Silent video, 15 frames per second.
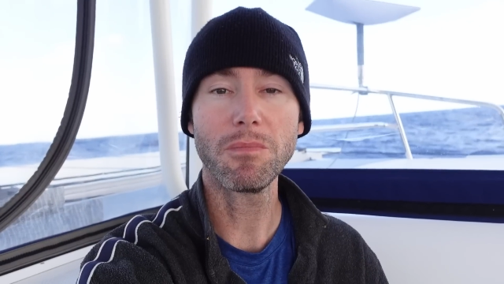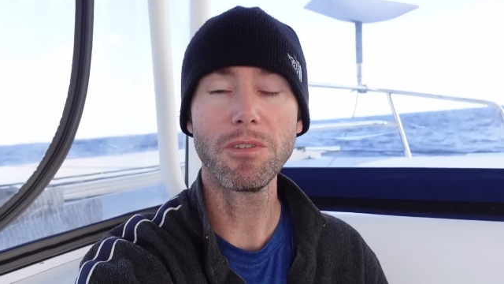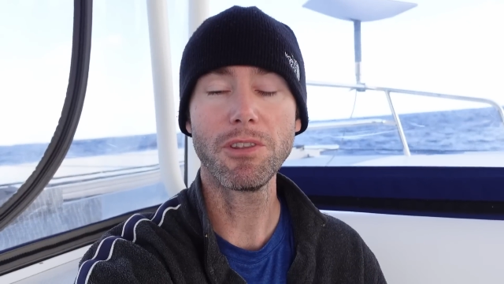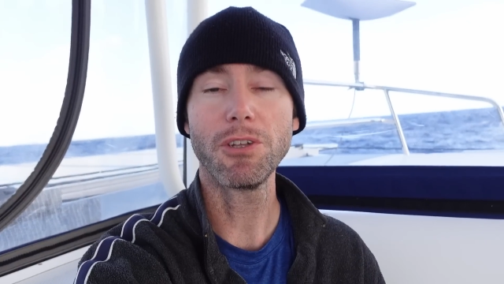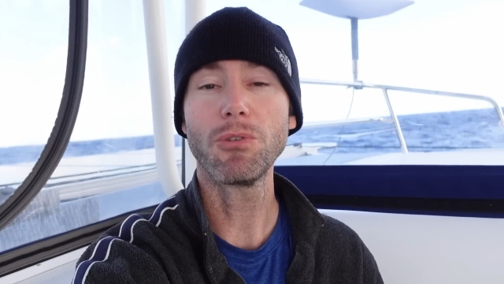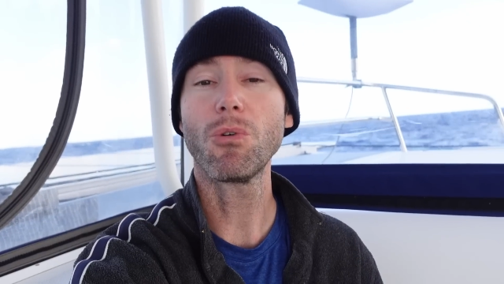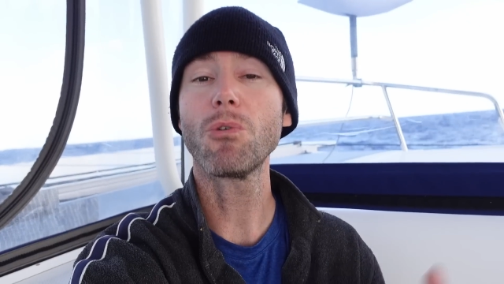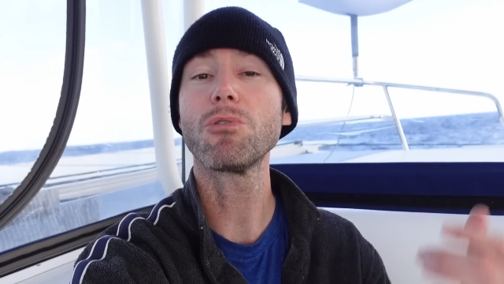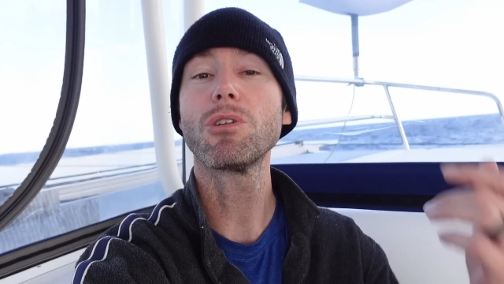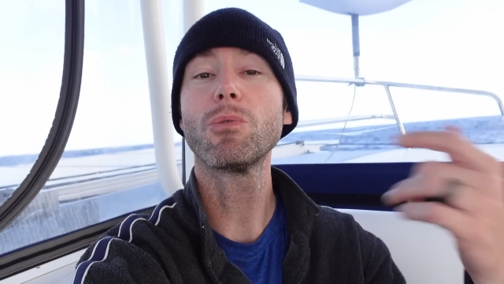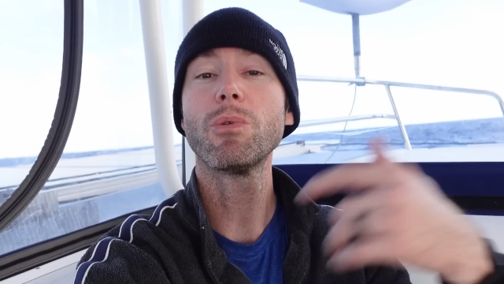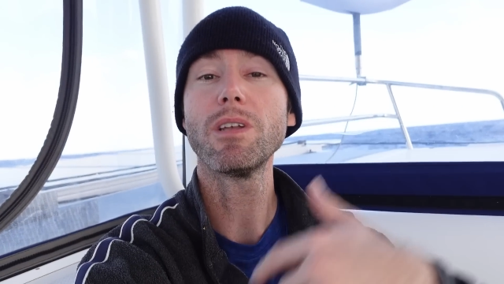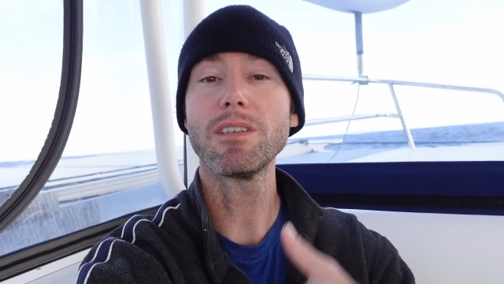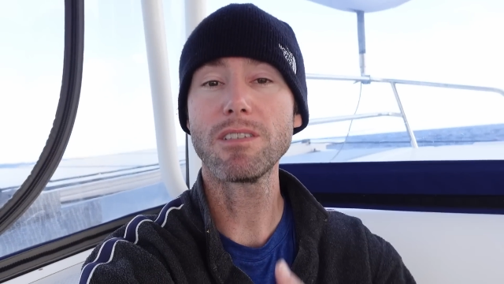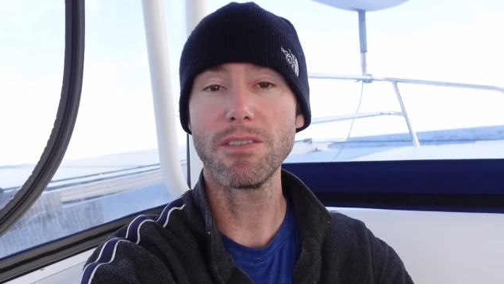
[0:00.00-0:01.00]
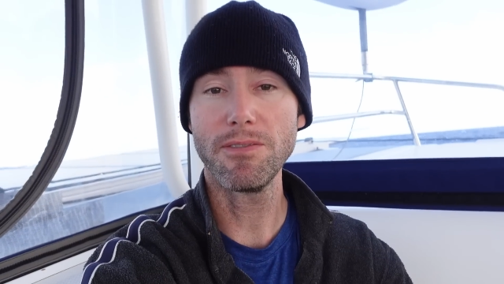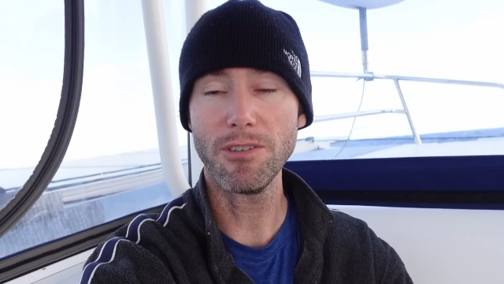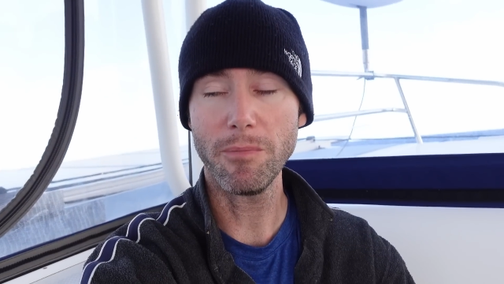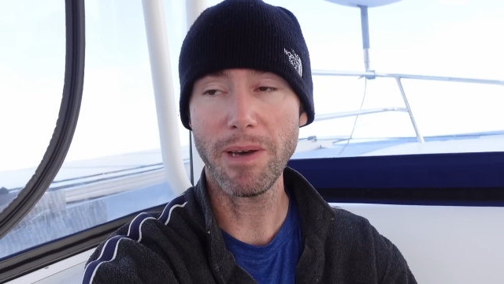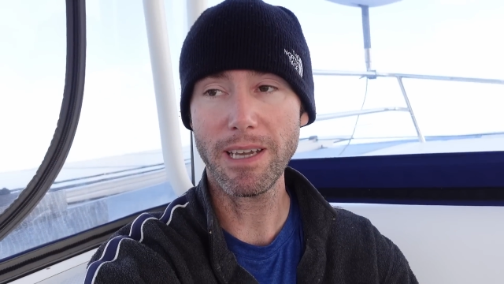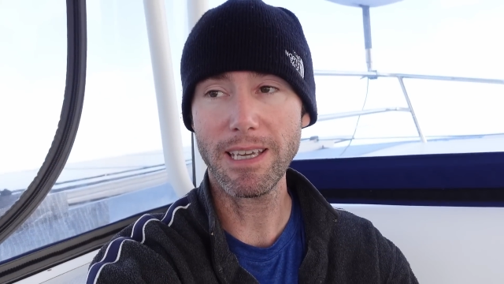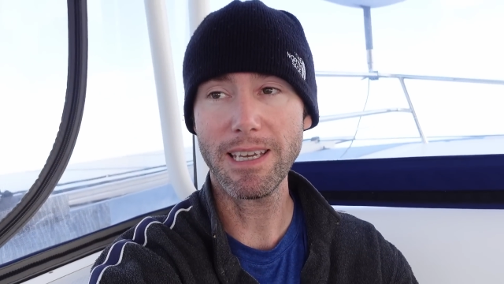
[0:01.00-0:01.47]
the northerly winds to fill
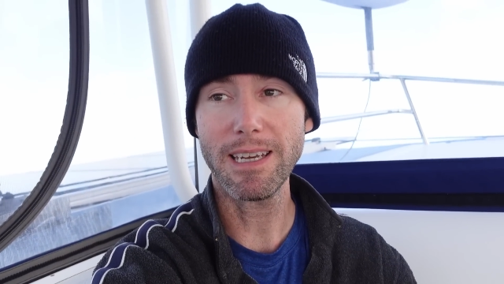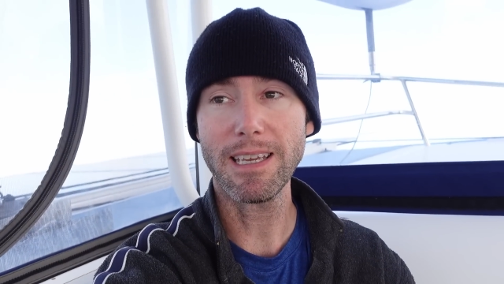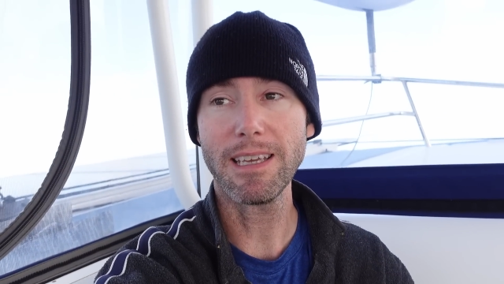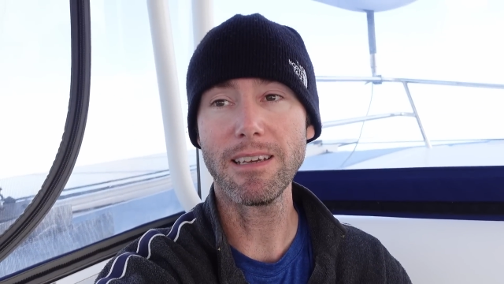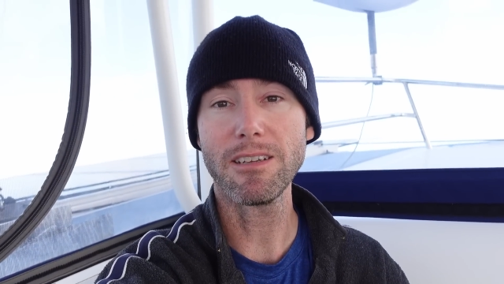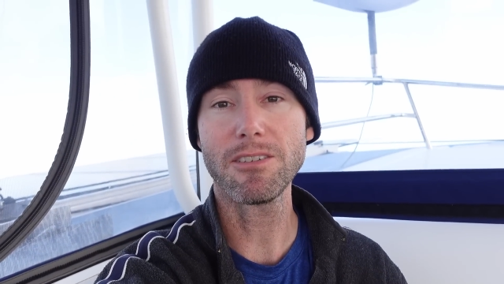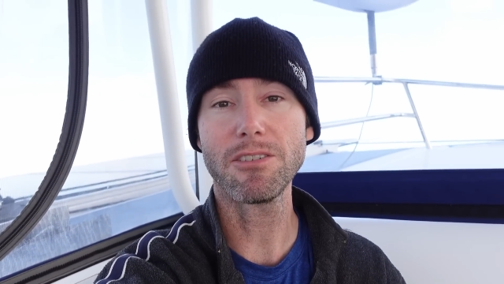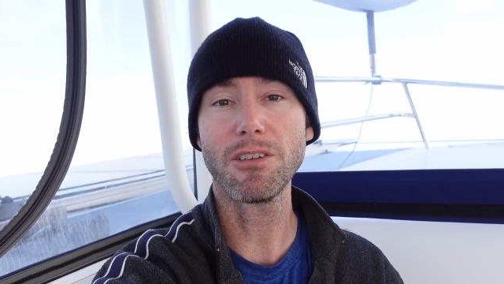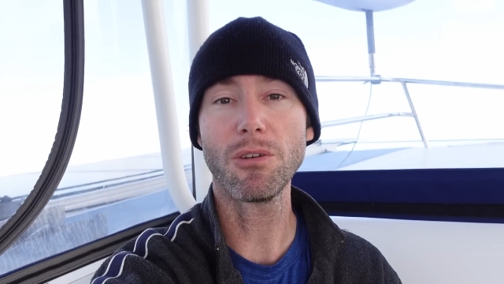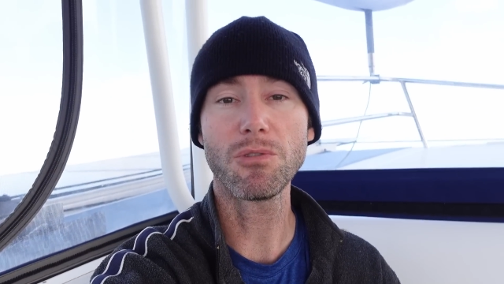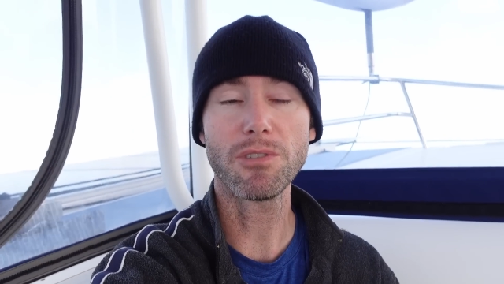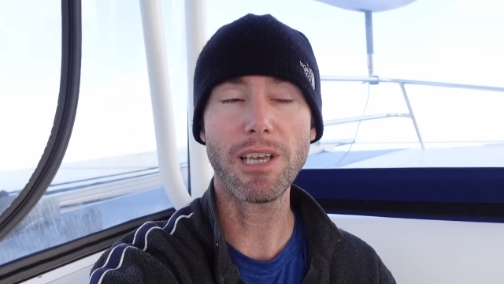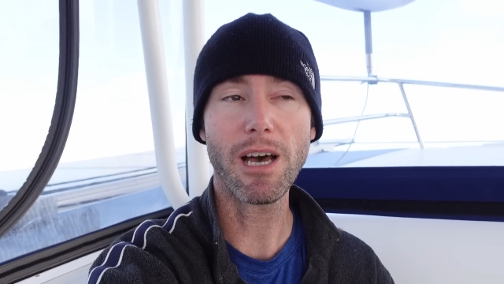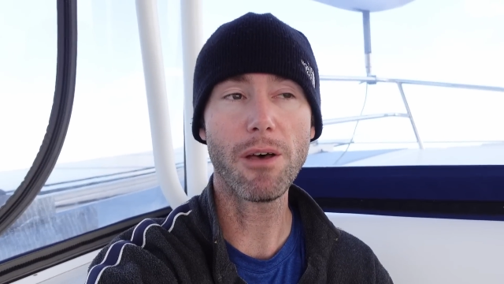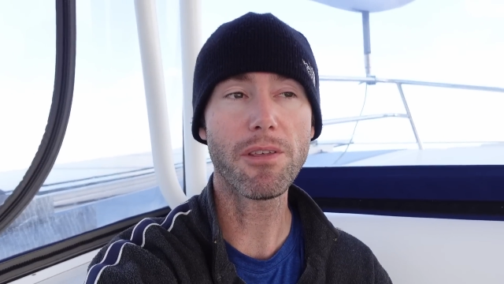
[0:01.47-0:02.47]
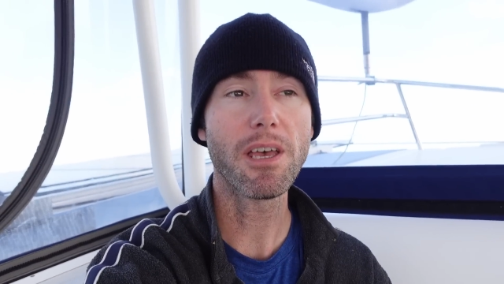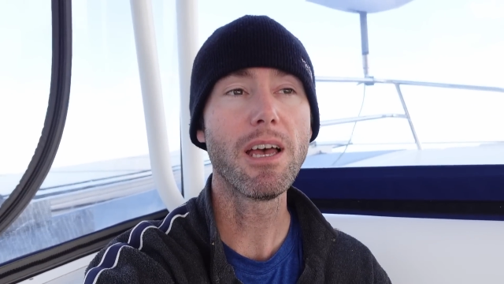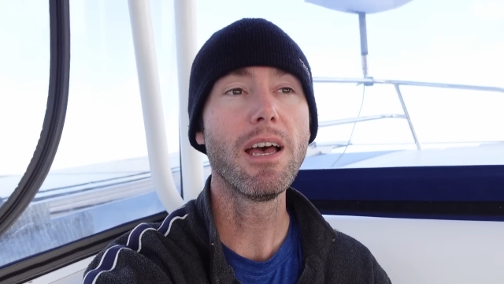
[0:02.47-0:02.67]
back in and get us to go south.